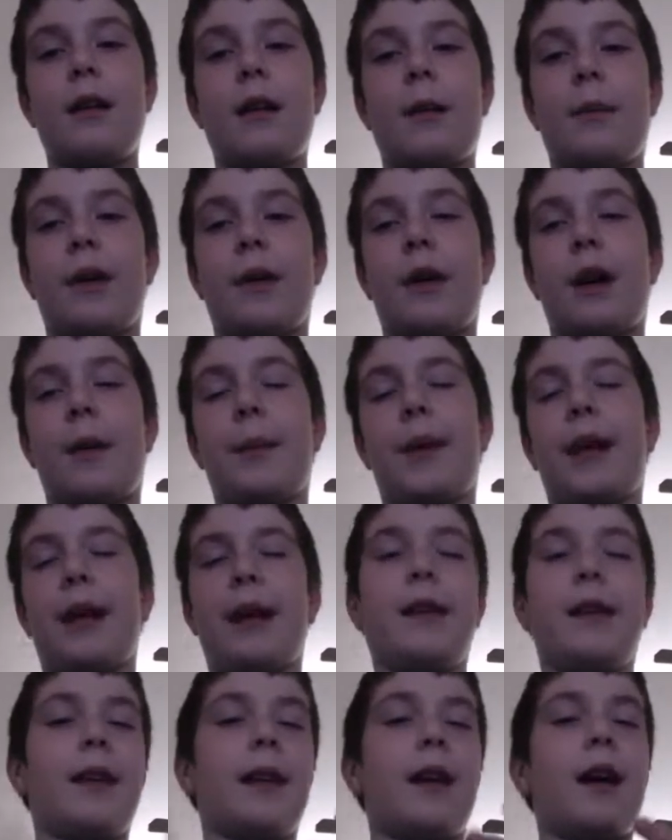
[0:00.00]
but I mean
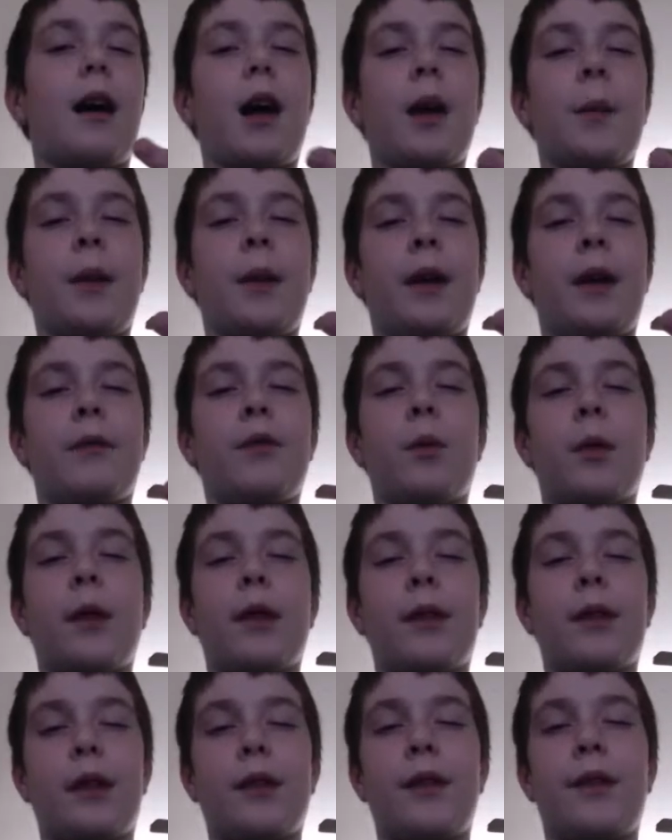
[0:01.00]
it's the economy of
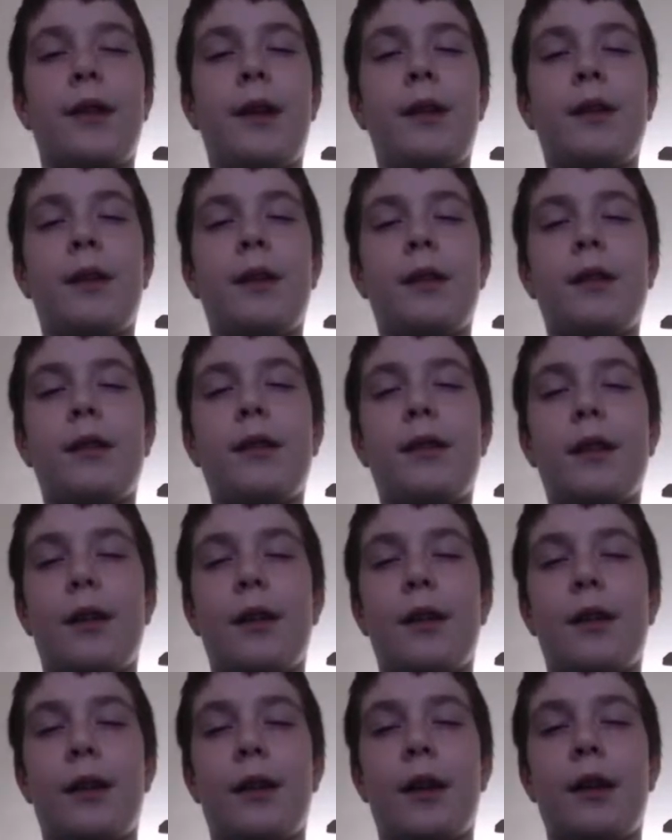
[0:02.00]
2016.
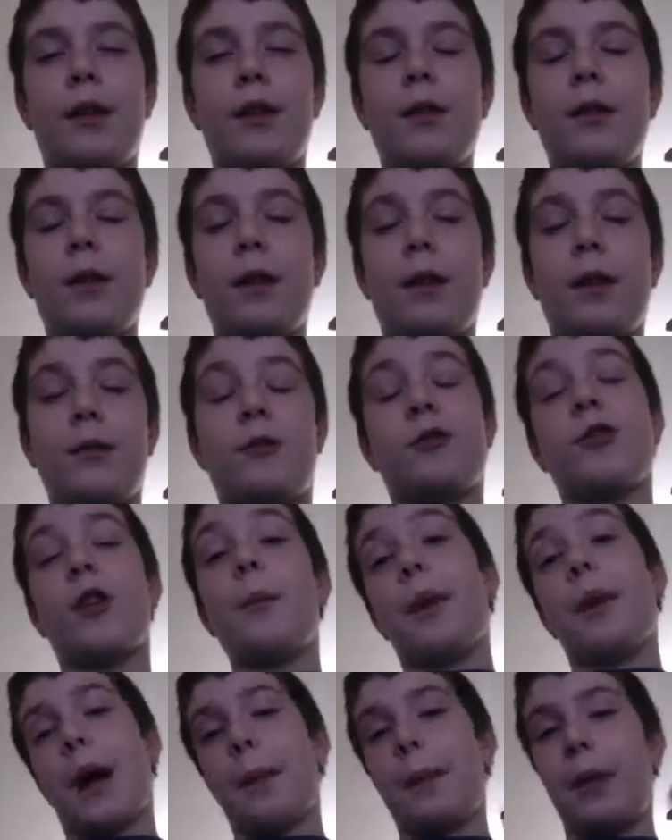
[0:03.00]
Seriously, Trump,
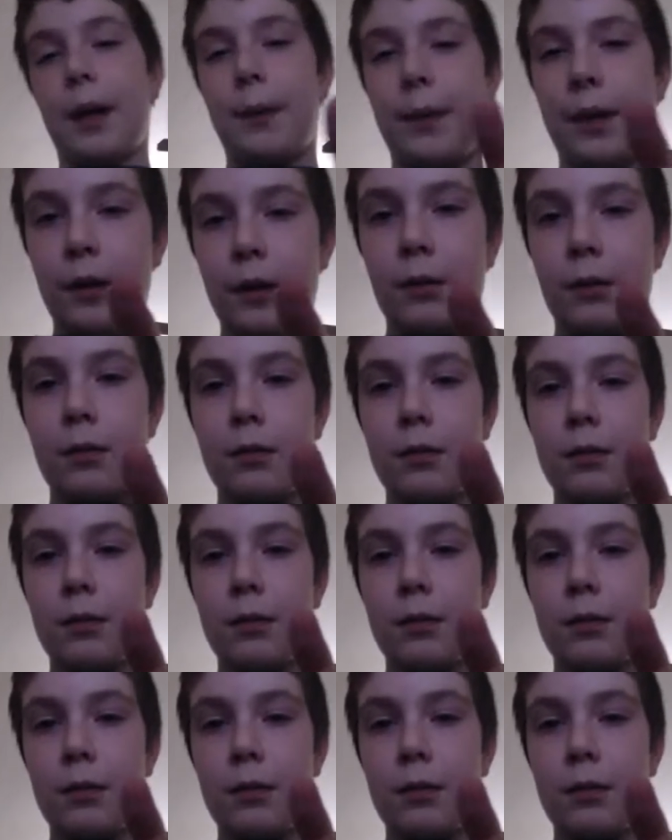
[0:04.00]
I blame you.